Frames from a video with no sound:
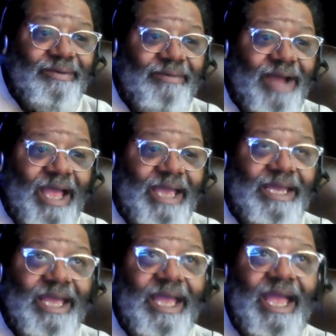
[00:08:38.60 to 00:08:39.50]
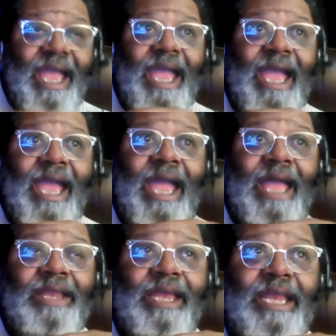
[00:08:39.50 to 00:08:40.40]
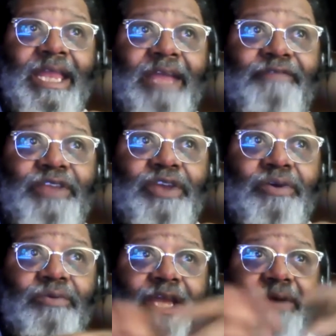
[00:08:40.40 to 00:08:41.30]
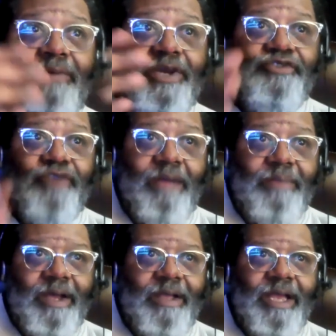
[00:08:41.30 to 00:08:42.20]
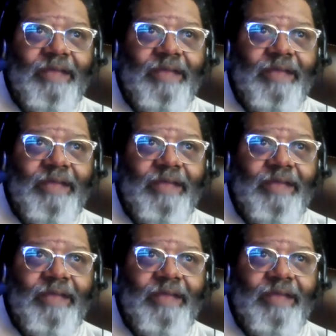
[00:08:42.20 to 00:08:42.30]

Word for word: right? And and if you deal with trauma,